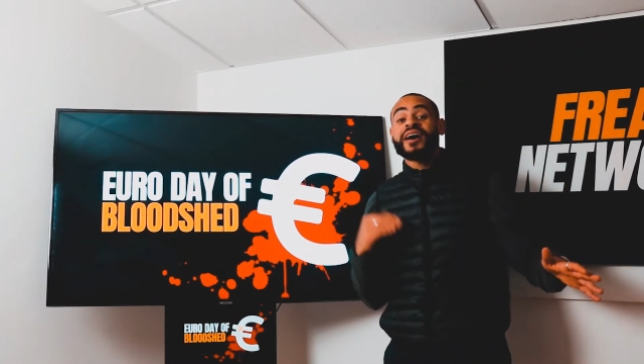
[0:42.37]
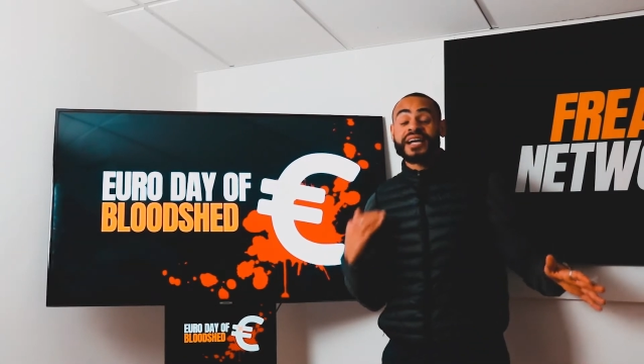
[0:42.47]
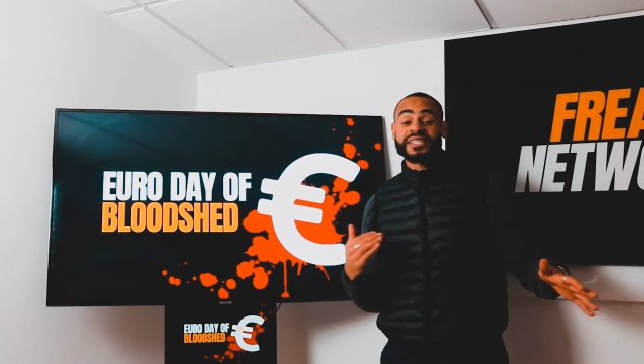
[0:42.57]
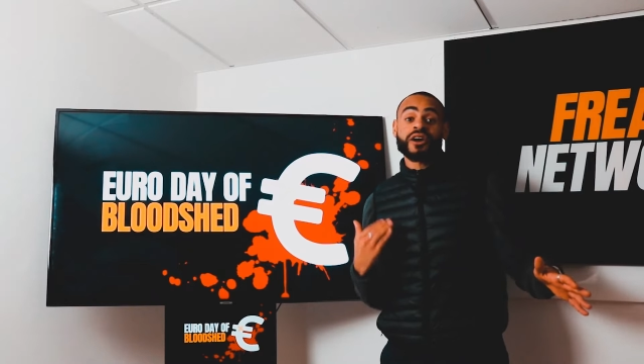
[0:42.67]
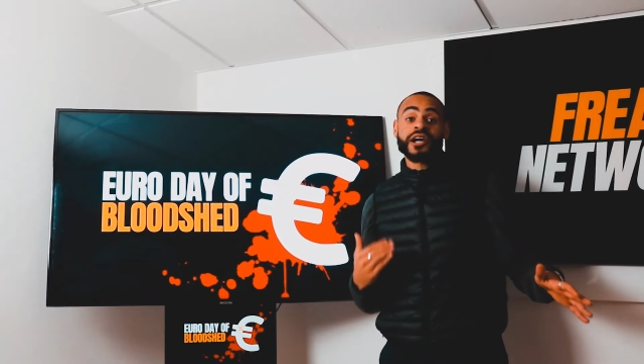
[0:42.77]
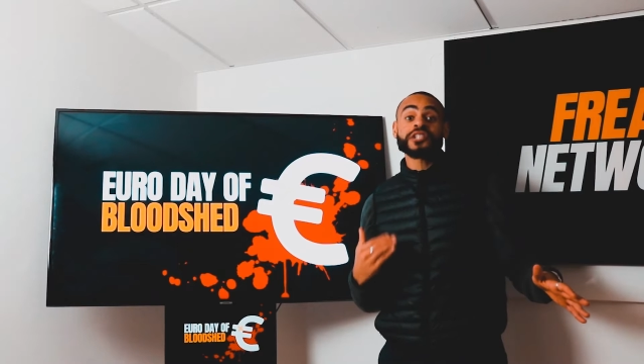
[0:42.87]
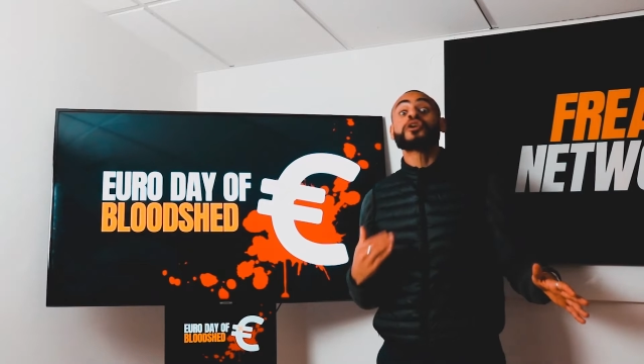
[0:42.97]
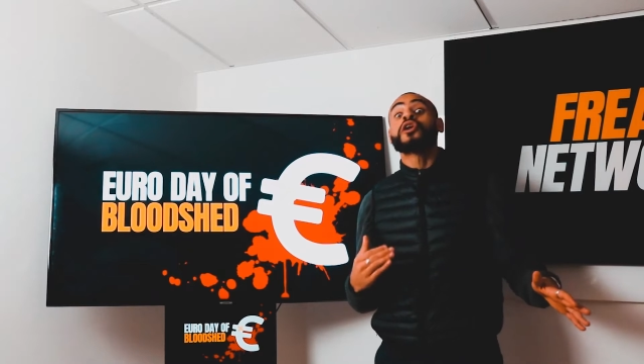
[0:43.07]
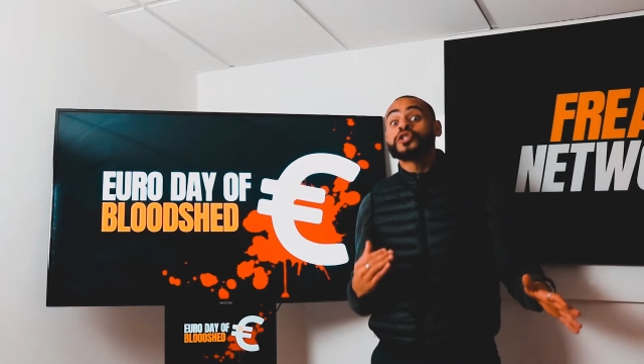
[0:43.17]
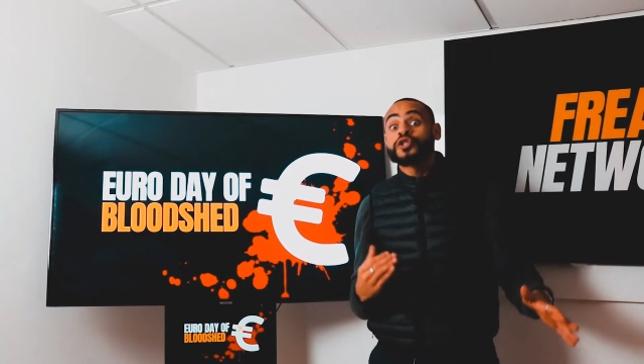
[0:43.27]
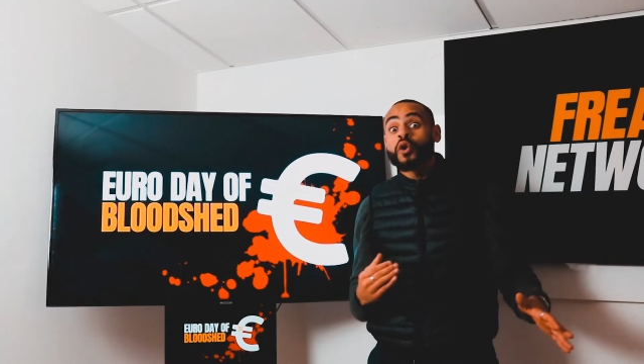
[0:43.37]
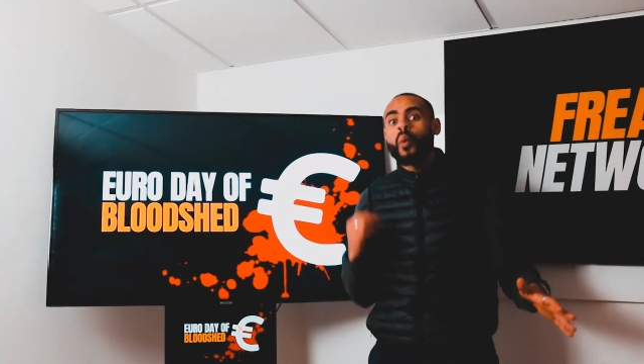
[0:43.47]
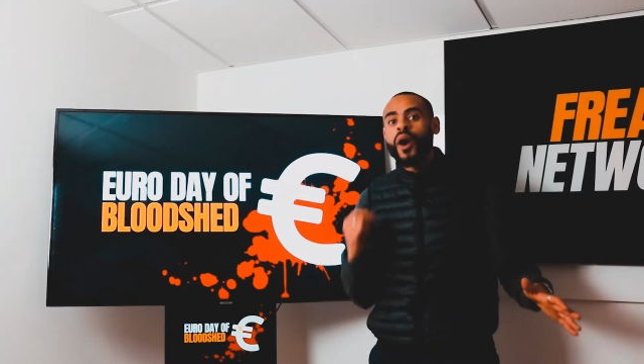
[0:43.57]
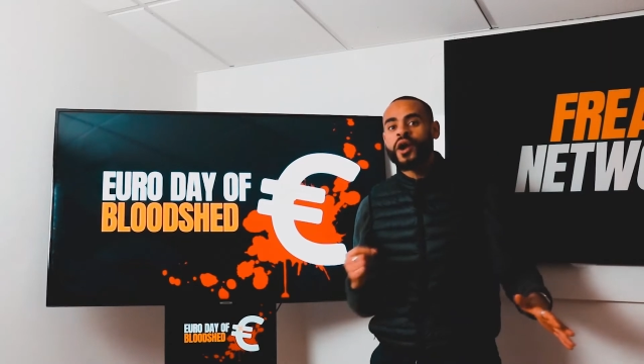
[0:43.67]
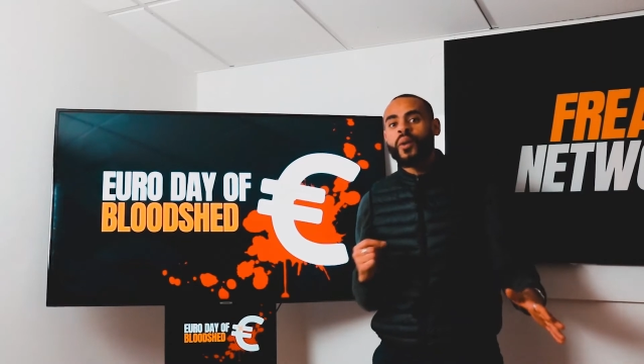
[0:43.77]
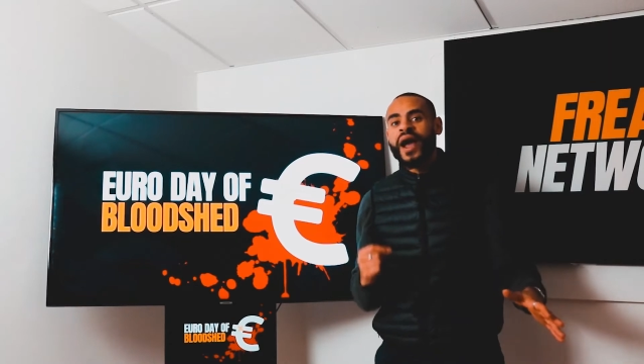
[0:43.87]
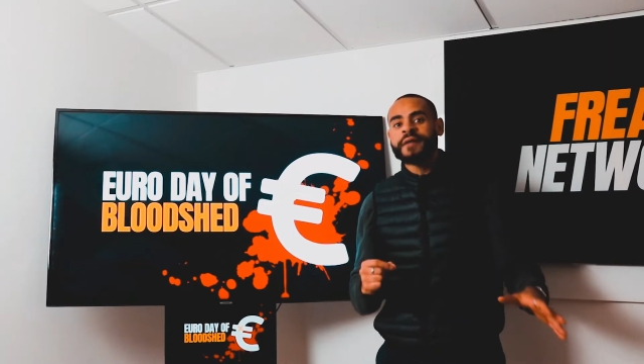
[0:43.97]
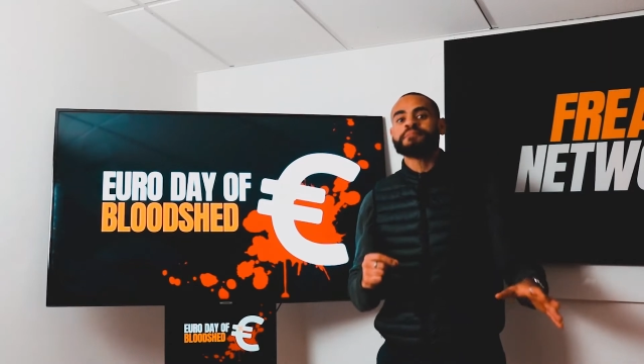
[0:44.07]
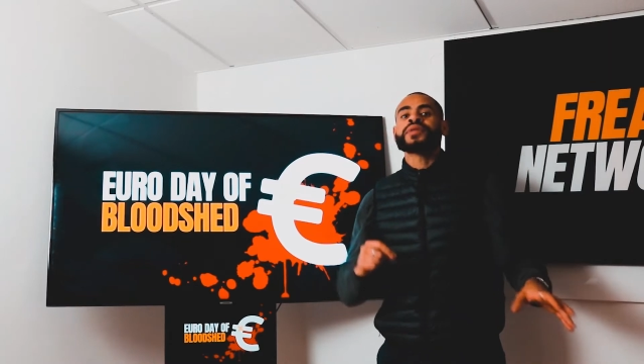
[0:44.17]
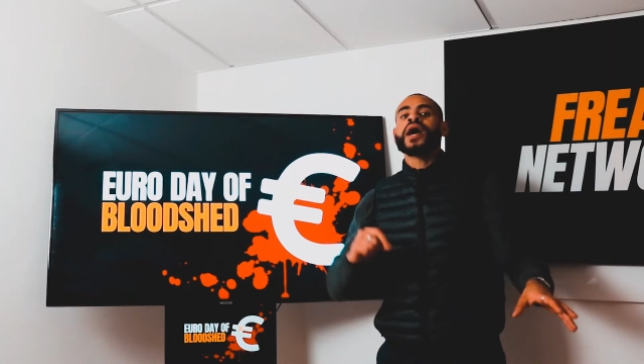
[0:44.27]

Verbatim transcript: that psychological one oh eight,